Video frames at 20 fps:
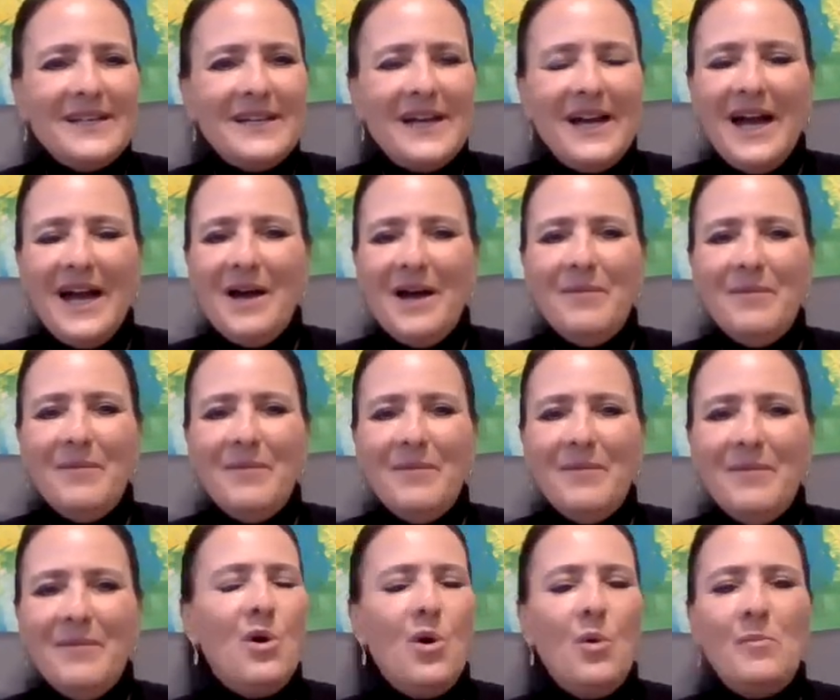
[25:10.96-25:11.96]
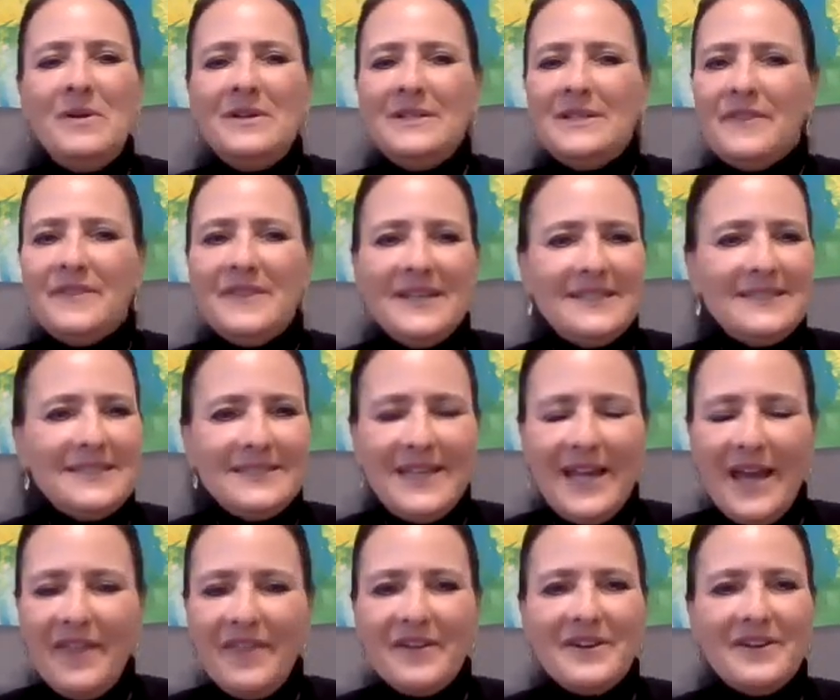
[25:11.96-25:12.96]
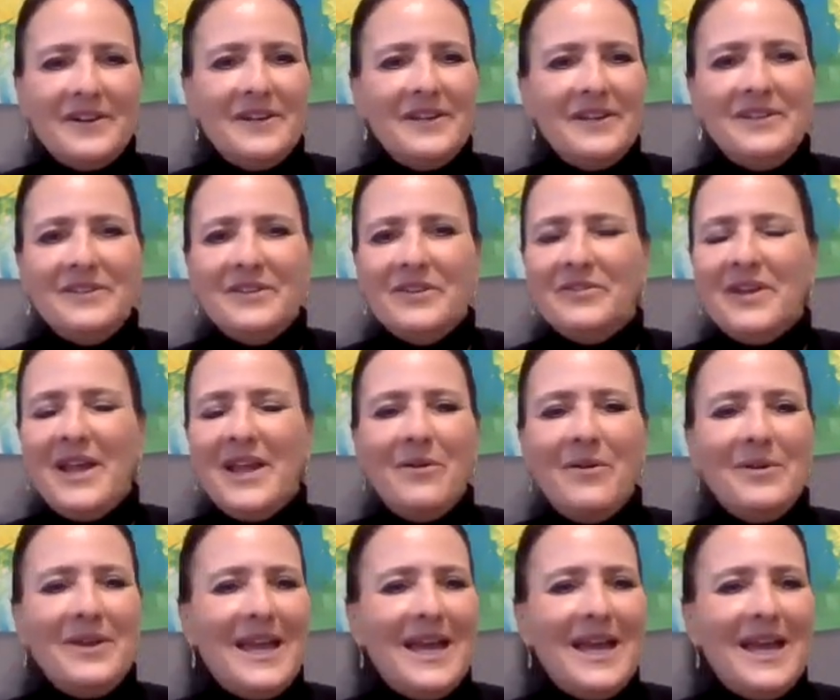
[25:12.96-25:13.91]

to come. I'm open to think together. Now we